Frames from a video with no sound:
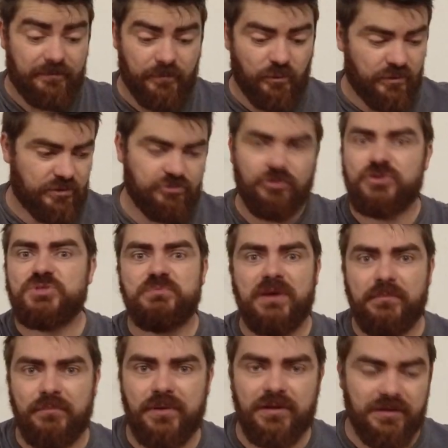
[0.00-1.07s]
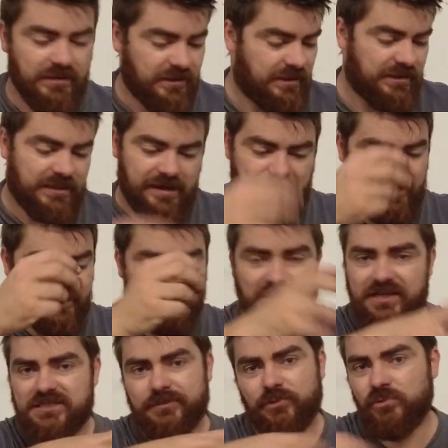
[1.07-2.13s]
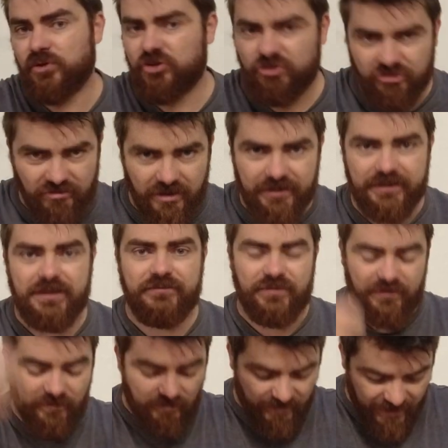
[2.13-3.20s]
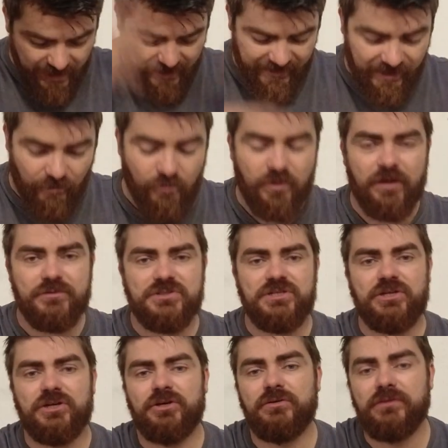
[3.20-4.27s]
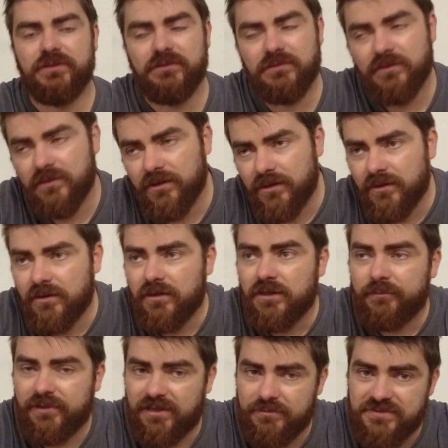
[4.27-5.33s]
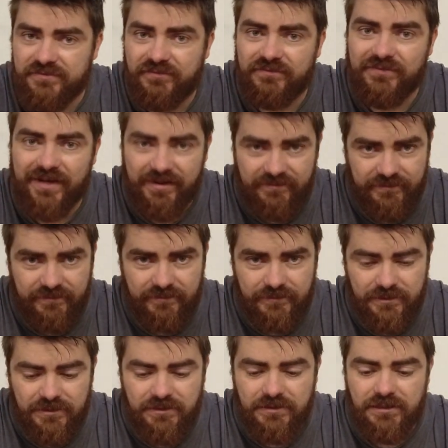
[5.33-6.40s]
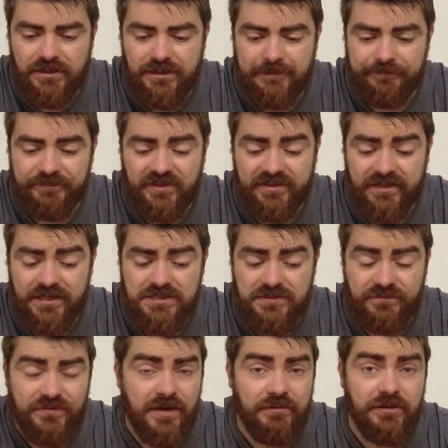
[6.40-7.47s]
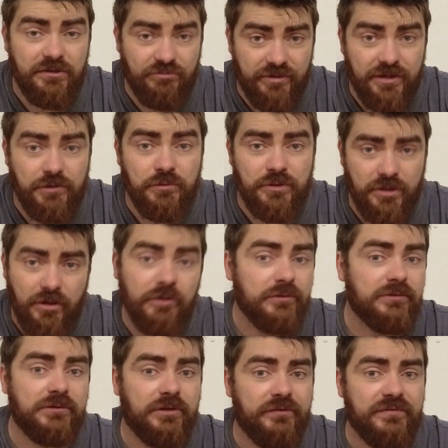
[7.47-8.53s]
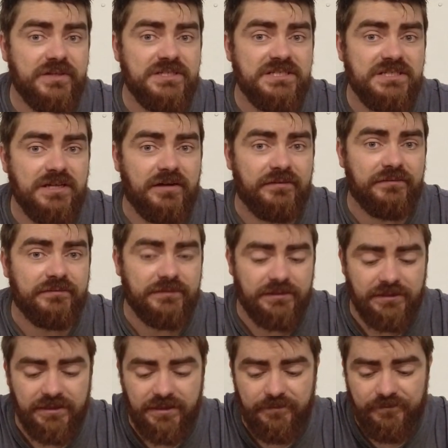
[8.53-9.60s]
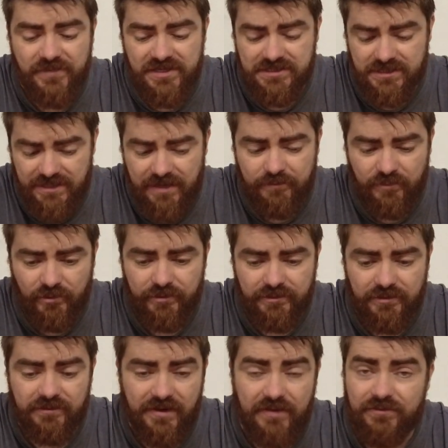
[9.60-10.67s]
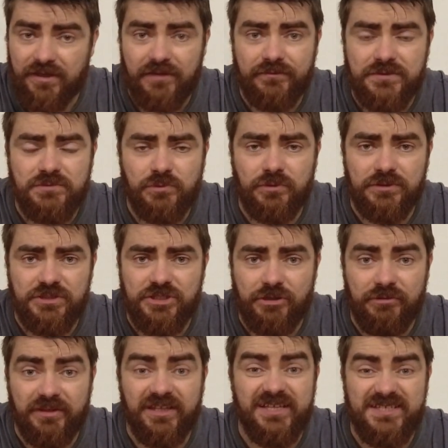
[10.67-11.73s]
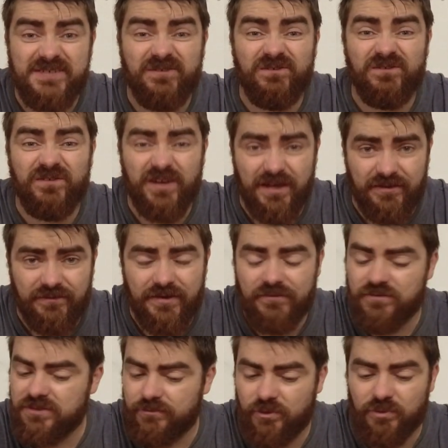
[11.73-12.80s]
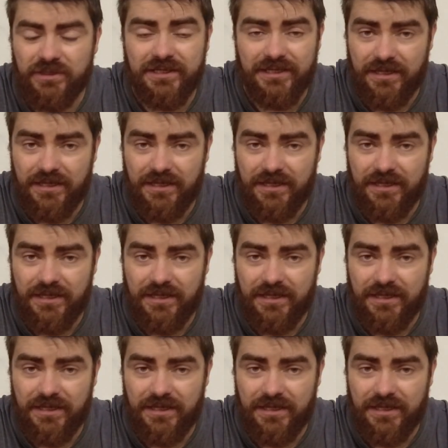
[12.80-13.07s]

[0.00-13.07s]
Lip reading: or the cross member, and picks up all the crud and everything from that, and that all goes in your coolant, becomes a faff. And that is a very real con of this stuff. It's a down point of having Evans waterless coolant. It's a faff. Every time you want to